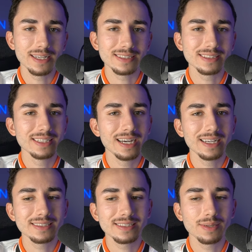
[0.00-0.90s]
It's
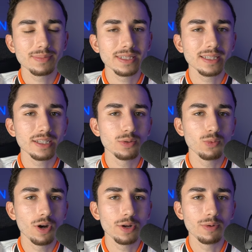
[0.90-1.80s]
not something that you
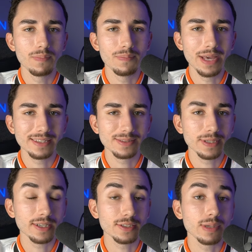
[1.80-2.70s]
want to admit,
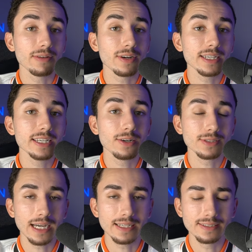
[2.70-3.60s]
because we have our ego
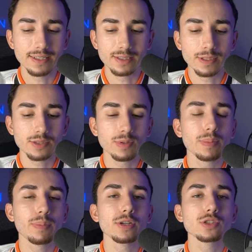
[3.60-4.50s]
tied into this, because we've been
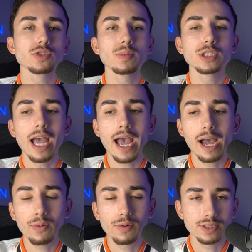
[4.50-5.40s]
putting so much
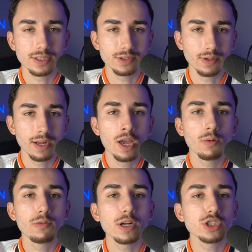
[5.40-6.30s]
hours into it.
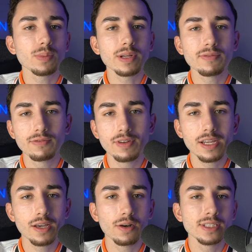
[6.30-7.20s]
We've watched so many
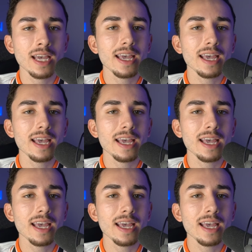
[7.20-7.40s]
videos.